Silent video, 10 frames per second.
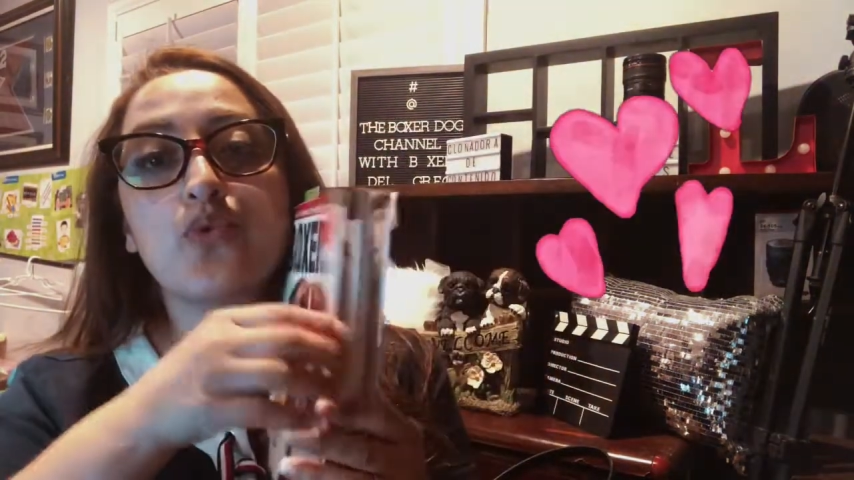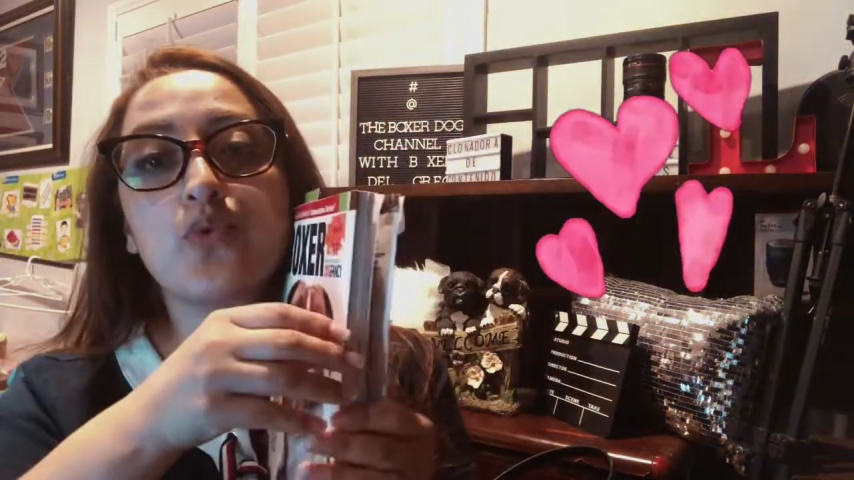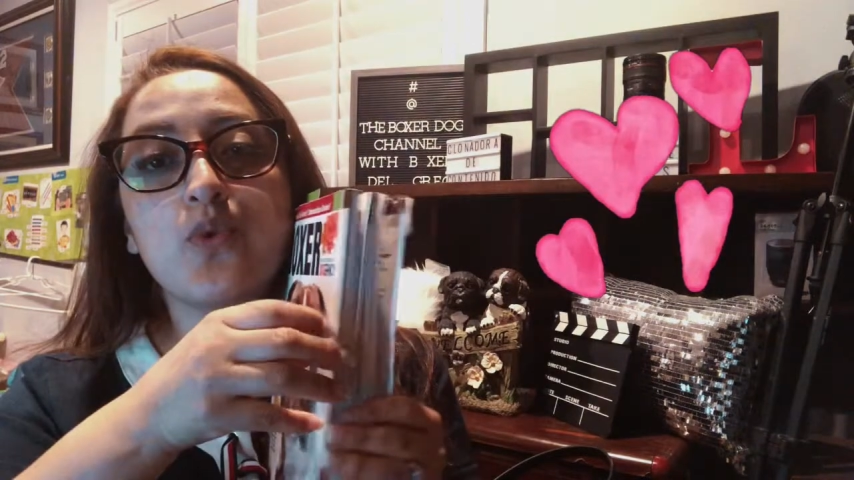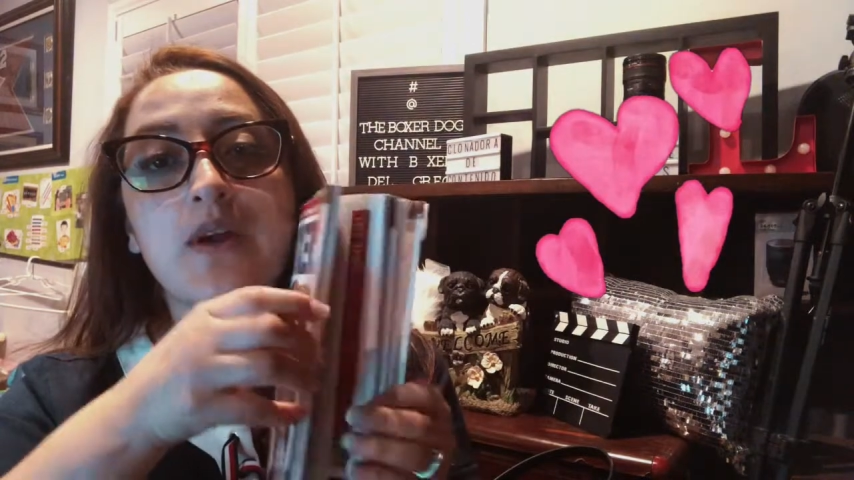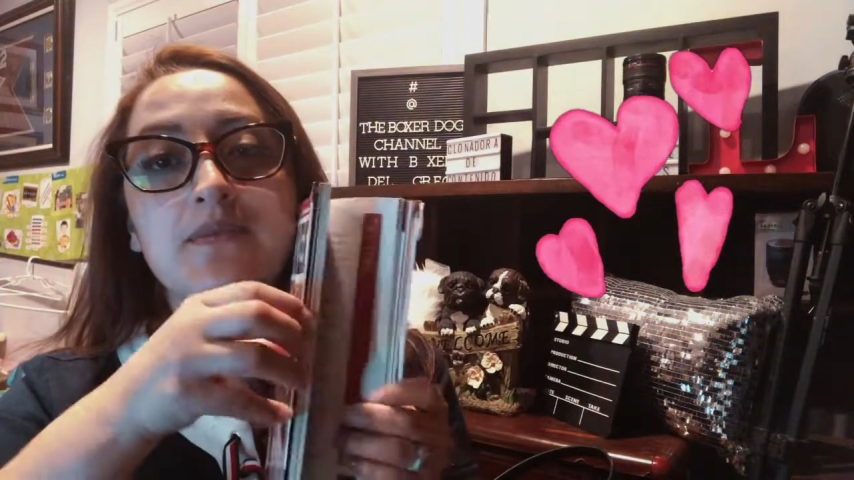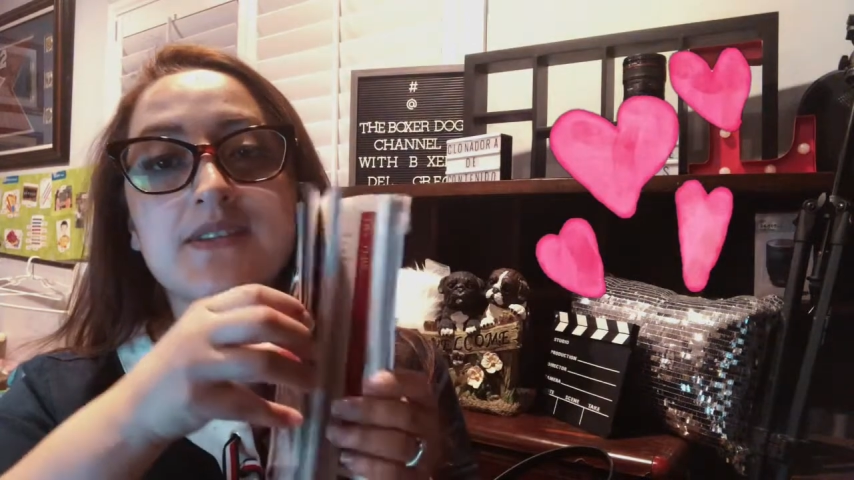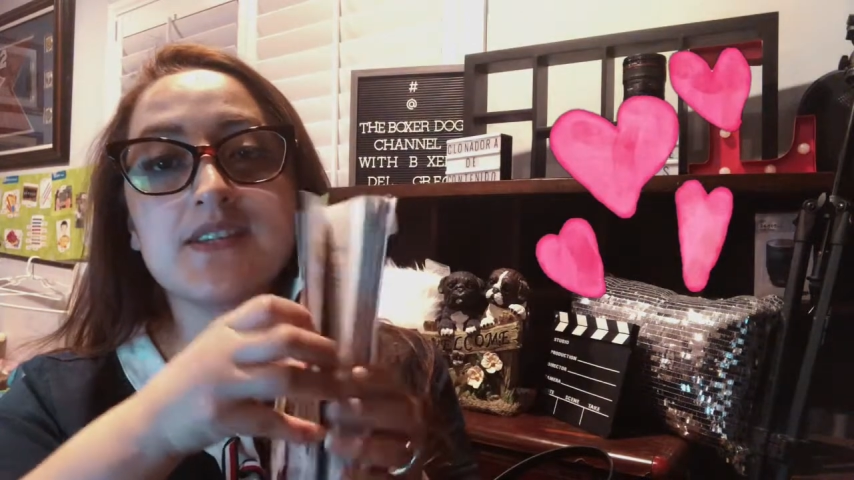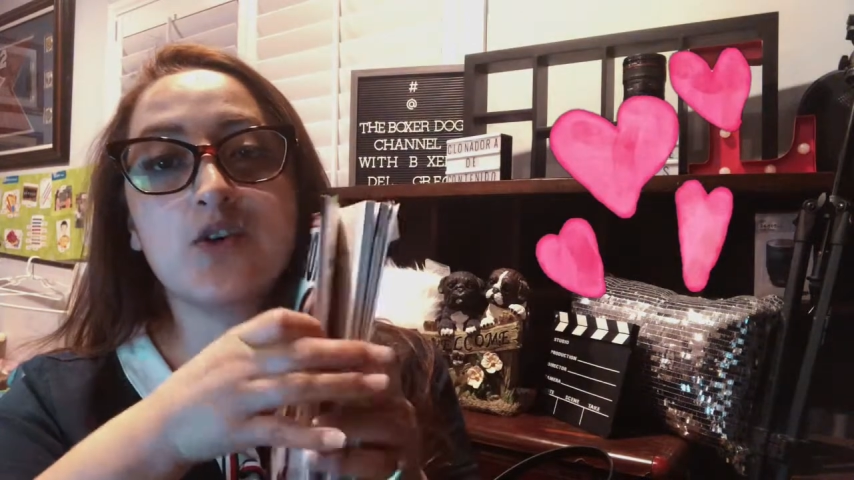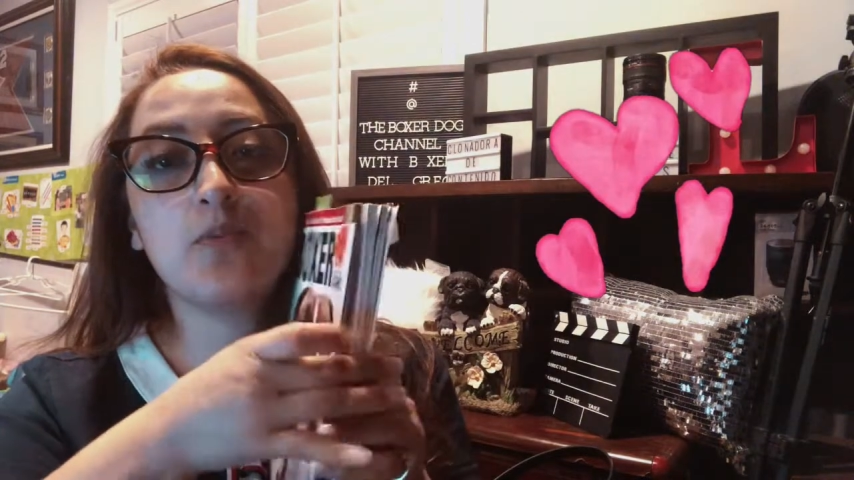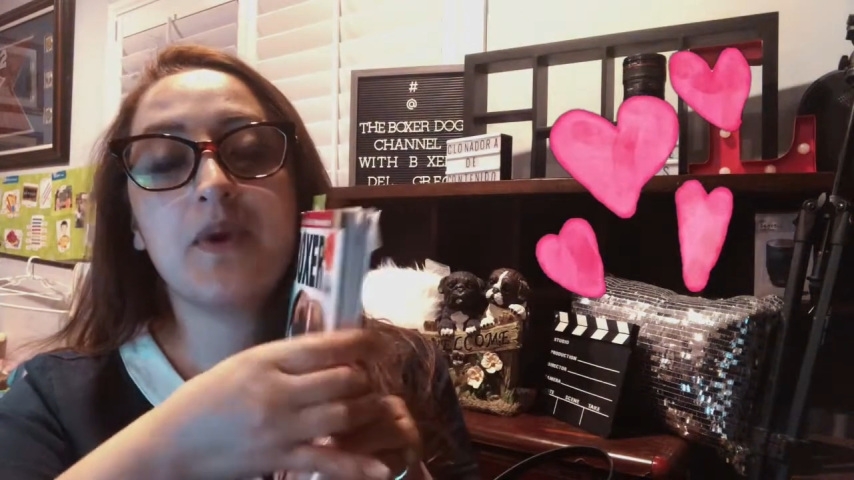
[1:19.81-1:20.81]
through every
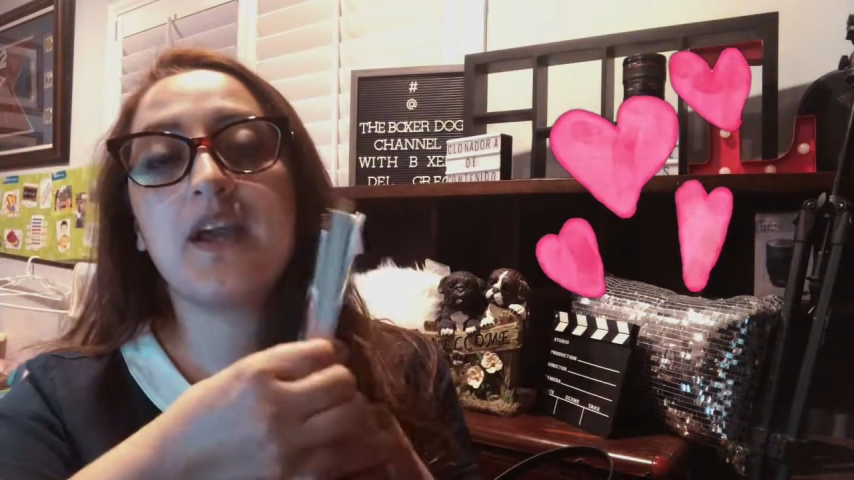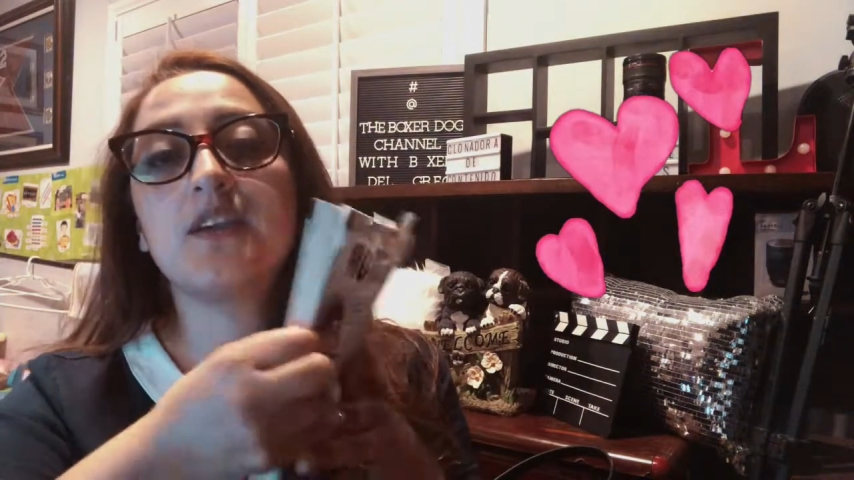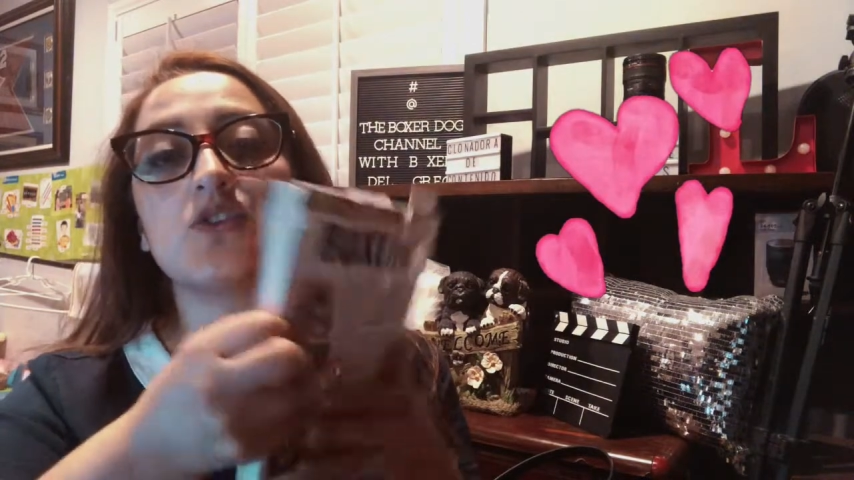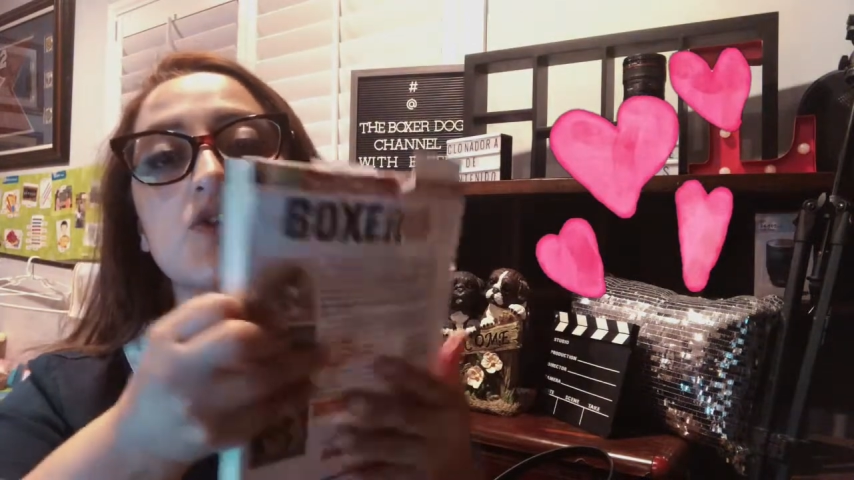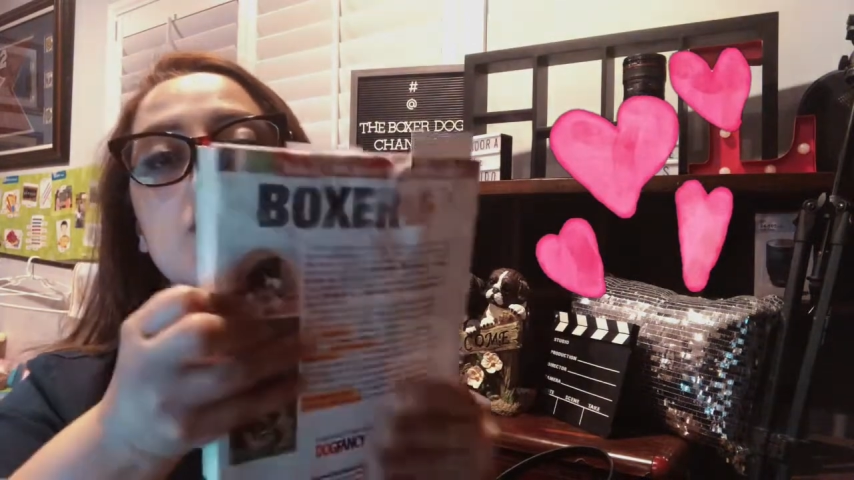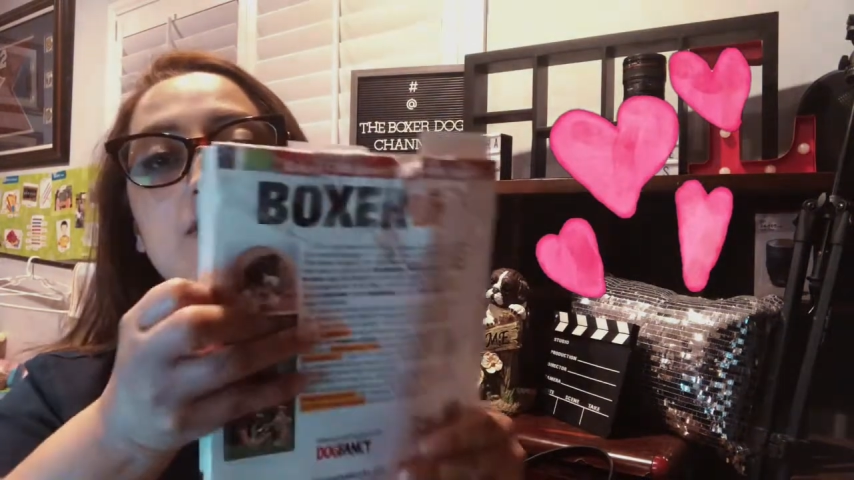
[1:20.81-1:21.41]
single page.